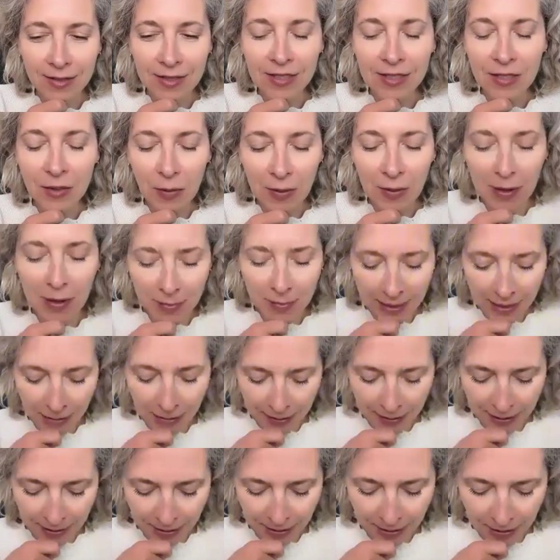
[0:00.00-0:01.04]
This is what I'm
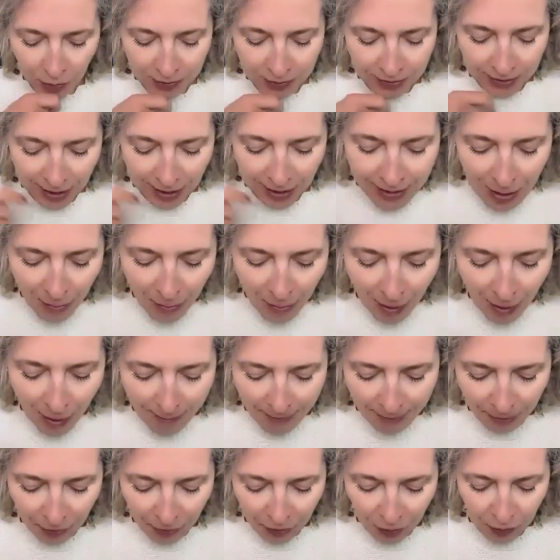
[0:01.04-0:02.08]
hearing. You set them
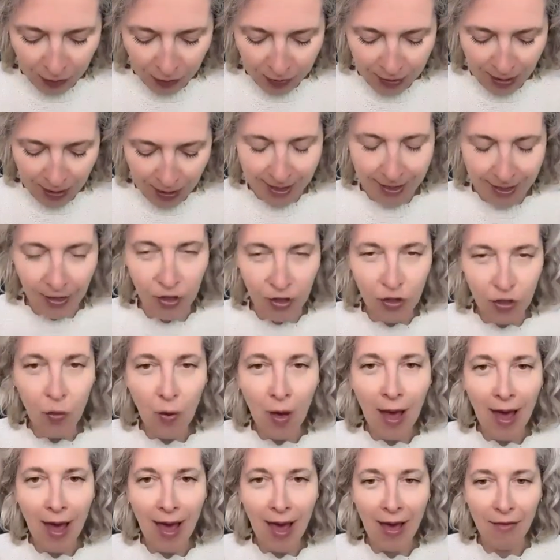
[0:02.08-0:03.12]
up because you said
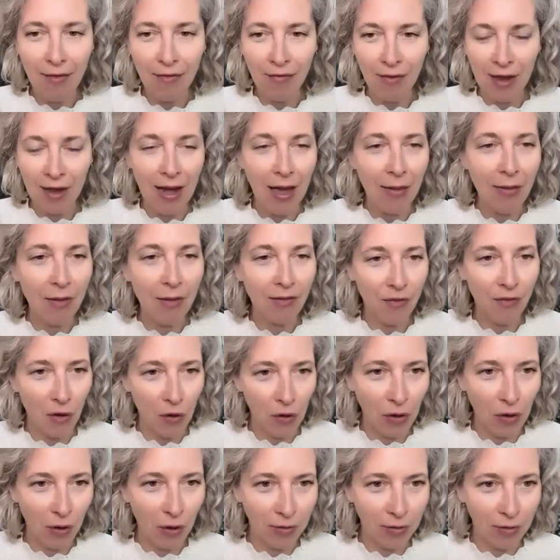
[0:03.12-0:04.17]
you have another
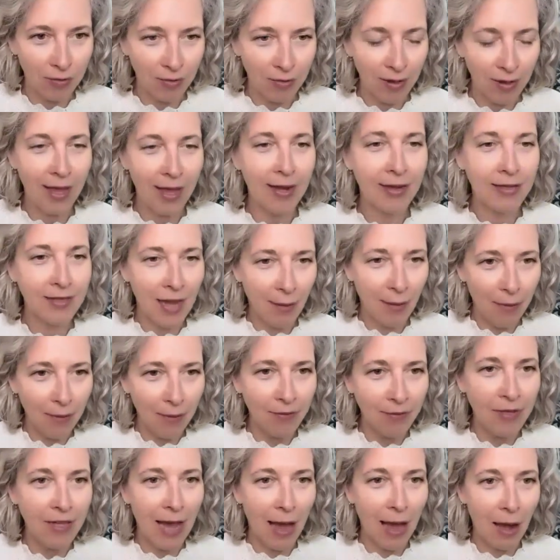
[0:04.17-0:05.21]
phone call at the top
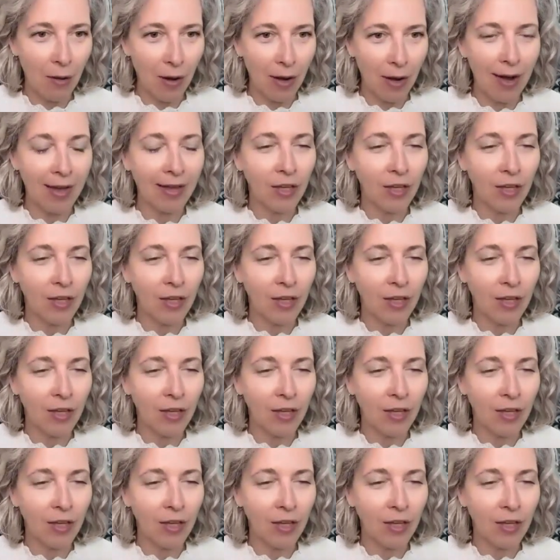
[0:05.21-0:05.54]
of the hour.